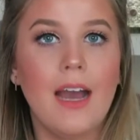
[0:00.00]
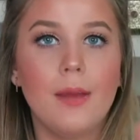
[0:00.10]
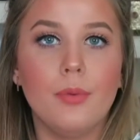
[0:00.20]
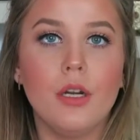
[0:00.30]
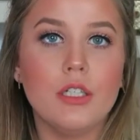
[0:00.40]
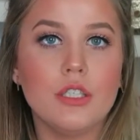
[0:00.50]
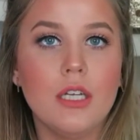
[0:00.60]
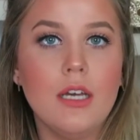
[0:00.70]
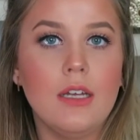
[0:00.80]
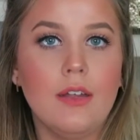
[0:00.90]
Eye Brush.
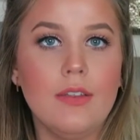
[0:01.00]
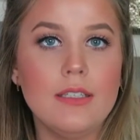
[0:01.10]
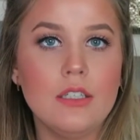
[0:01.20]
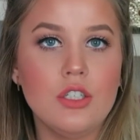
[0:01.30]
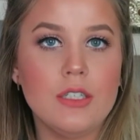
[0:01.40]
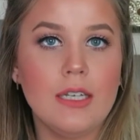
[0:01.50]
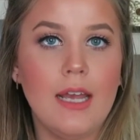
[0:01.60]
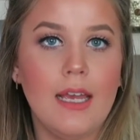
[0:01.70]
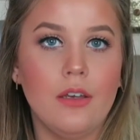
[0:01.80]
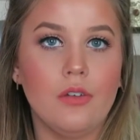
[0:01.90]
Now this is just an
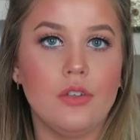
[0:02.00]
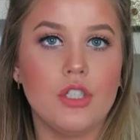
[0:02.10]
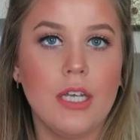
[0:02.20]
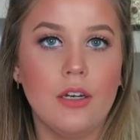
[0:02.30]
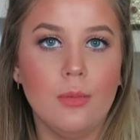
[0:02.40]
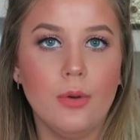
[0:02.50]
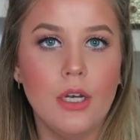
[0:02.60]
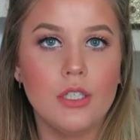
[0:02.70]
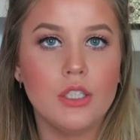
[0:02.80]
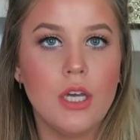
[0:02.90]
angled shader
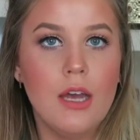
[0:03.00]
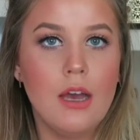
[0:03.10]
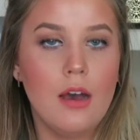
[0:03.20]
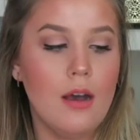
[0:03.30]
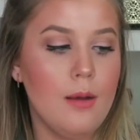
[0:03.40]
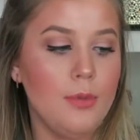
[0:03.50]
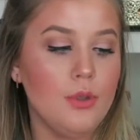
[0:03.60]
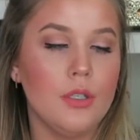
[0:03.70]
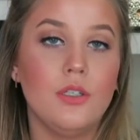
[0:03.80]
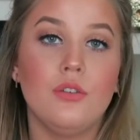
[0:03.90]
brush. You
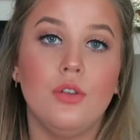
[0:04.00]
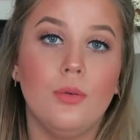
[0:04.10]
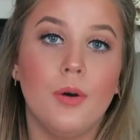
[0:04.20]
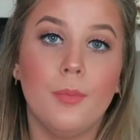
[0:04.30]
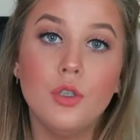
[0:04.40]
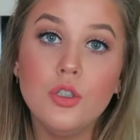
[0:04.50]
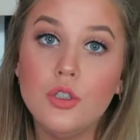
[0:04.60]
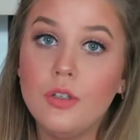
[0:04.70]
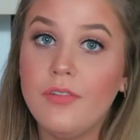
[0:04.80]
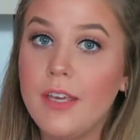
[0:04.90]
could do a
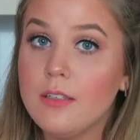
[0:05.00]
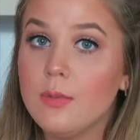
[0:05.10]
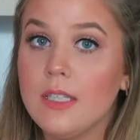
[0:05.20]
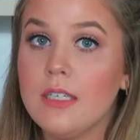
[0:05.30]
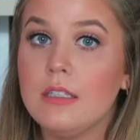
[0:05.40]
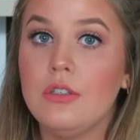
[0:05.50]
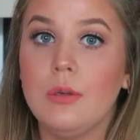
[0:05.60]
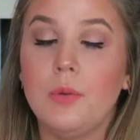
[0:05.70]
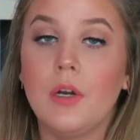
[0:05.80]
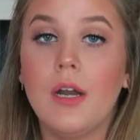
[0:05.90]
multitude of things with this. You
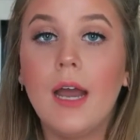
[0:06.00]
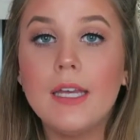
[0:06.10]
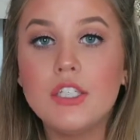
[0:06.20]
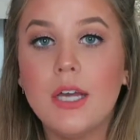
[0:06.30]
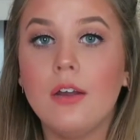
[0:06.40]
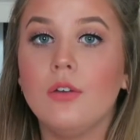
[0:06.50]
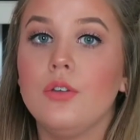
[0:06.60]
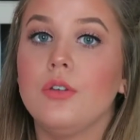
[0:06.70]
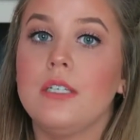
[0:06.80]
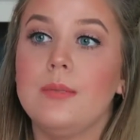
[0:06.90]
could put on eyeshadow,
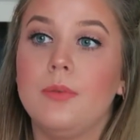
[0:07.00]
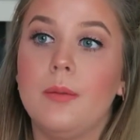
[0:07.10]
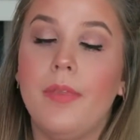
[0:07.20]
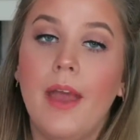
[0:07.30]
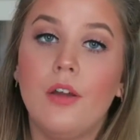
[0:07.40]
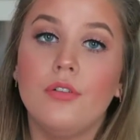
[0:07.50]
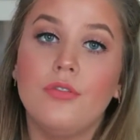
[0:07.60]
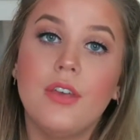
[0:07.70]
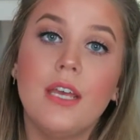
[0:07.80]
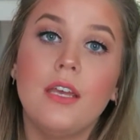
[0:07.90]
you could deepen up the outer
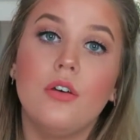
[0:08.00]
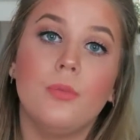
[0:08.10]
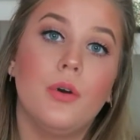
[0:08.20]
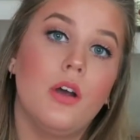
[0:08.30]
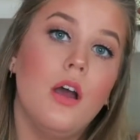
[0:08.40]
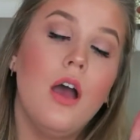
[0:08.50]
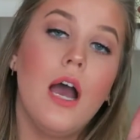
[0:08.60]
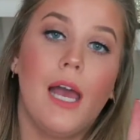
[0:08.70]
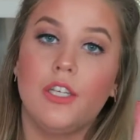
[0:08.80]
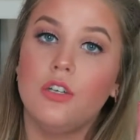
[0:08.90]
V, you could put
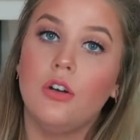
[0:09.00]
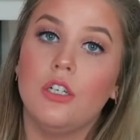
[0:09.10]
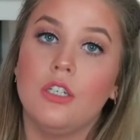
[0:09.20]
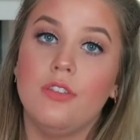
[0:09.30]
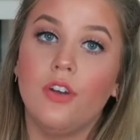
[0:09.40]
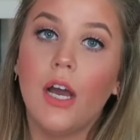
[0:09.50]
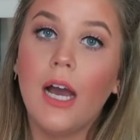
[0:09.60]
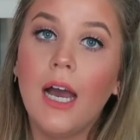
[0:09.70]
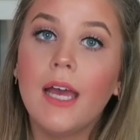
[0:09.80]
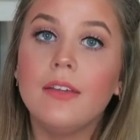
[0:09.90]
eyeshadow underneath your
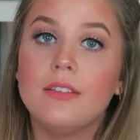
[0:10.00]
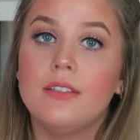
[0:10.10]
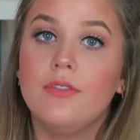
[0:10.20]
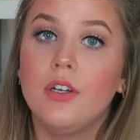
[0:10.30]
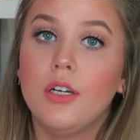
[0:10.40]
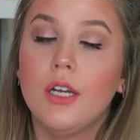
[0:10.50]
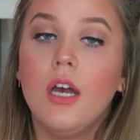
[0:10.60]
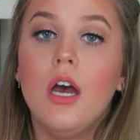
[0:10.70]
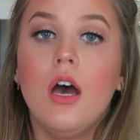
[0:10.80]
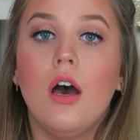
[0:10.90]
eye. This is a very
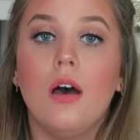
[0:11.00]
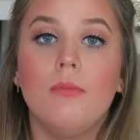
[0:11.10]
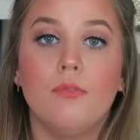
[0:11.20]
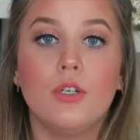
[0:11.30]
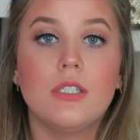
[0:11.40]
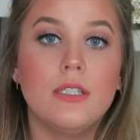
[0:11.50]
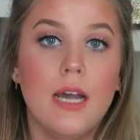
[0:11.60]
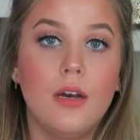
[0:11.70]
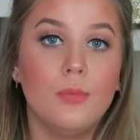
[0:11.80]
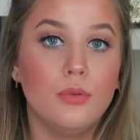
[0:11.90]

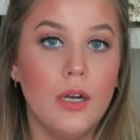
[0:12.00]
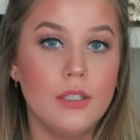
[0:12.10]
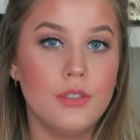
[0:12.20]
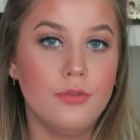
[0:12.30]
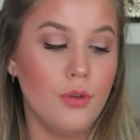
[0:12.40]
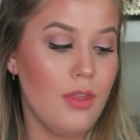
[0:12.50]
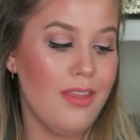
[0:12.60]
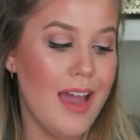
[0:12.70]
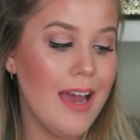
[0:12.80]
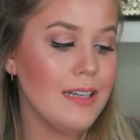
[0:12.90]
versatile brush for
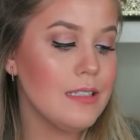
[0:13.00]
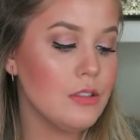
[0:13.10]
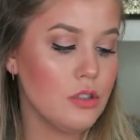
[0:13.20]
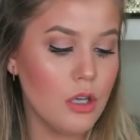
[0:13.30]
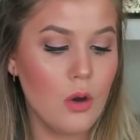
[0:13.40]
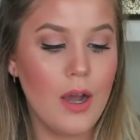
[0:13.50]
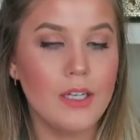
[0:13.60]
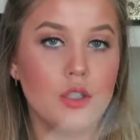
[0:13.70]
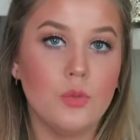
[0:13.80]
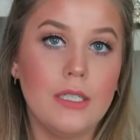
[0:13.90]
that. So
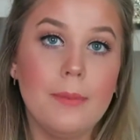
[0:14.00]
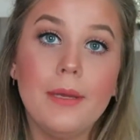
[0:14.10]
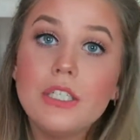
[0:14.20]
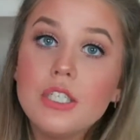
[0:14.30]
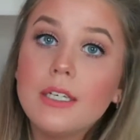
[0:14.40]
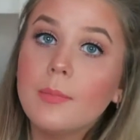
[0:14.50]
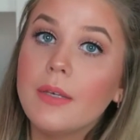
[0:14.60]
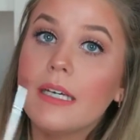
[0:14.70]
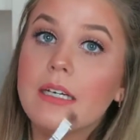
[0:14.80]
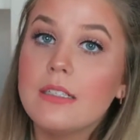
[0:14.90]
I just wanted to mention it
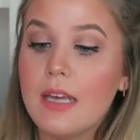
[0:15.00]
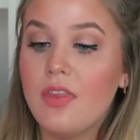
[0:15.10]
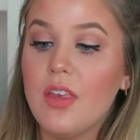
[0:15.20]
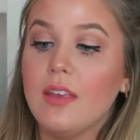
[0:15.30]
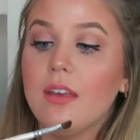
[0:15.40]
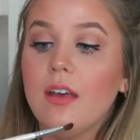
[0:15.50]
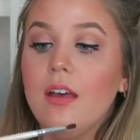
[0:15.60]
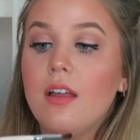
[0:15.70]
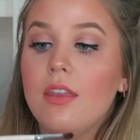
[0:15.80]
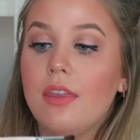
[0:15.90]
because I think
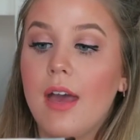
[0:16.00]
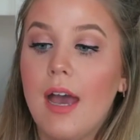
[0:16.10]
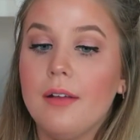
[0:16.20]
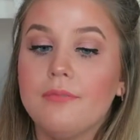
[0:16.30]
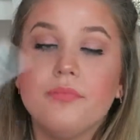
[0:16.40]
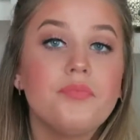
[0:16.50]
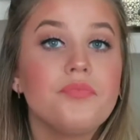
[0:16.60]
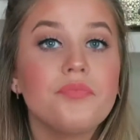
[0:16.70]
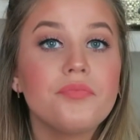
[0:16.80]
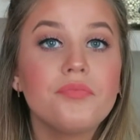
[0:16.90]
that
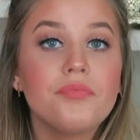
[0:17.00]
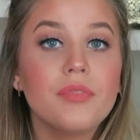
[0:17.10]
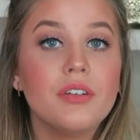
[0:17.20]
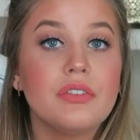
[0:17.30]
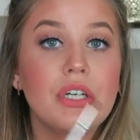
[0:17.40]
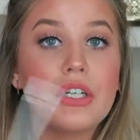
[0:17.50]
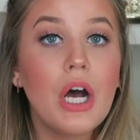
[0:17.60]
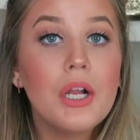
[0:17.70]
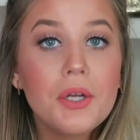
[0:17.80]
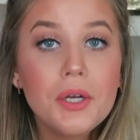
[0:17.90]
for
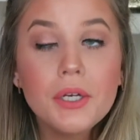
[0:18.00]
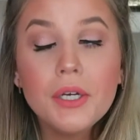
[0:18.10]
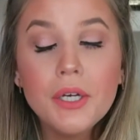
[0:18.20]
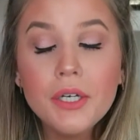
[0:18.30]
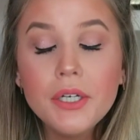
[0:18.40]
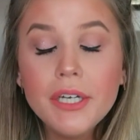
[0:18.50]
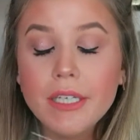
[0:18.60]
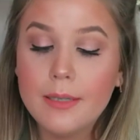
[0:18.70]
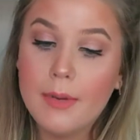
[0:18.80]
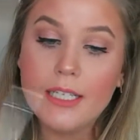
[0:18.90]
$1,
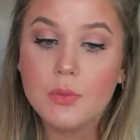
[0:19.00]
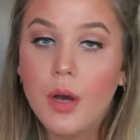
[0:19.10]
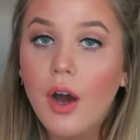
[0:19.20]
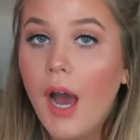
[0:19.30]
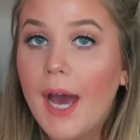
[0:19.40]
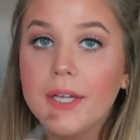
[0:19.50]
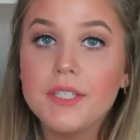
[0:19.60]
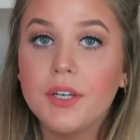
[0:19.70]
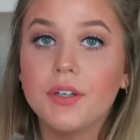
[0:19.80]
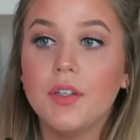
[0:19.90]
you might as well add
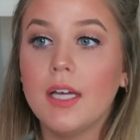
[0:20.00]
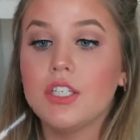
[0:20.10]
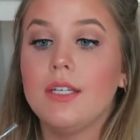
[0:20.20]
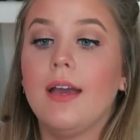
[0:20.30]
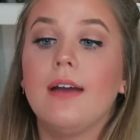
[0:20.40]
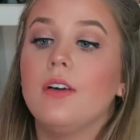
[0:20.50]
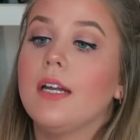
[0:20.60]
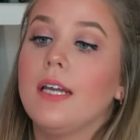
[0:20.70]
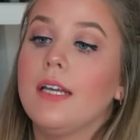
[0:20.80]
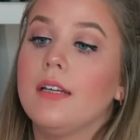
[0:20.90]
it to your collection to have
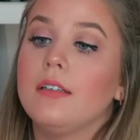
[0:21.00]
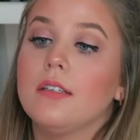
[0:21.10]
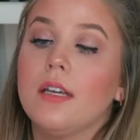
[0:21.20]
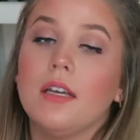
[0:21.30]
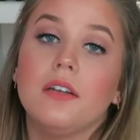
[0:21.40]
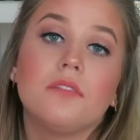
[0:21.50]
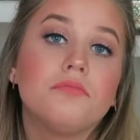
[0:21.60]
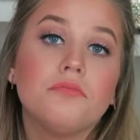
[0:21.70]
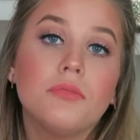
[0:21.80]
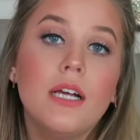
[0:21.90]
on hand. And
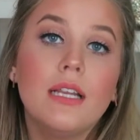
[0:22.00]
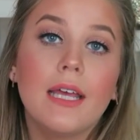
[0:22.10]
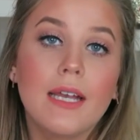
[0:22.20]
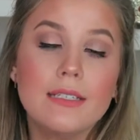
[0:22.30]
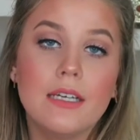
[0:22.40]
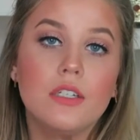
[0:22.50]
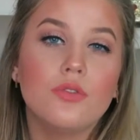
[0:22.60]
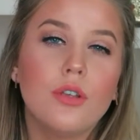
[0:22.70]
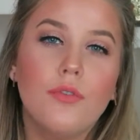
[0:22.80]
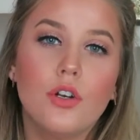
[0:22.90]
like I said, it's
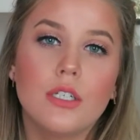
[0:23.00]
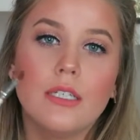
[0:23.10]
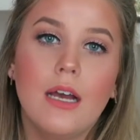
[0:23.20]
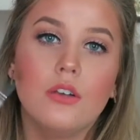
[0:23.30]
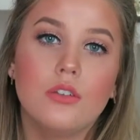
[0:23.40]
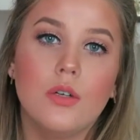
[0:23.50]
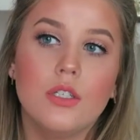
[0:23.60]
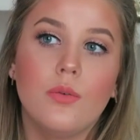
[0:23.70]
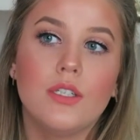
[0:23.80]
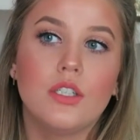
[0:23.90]
really versatile, so it's
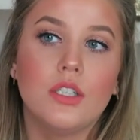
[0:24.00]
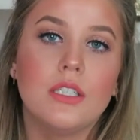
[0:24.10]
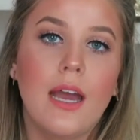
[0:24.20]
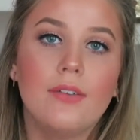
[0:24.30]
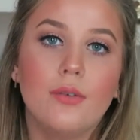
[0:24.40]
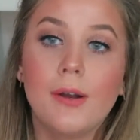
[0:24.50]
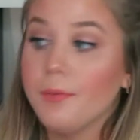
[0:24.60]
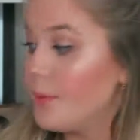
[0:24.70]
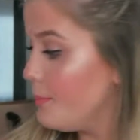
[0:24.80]
always good to have around.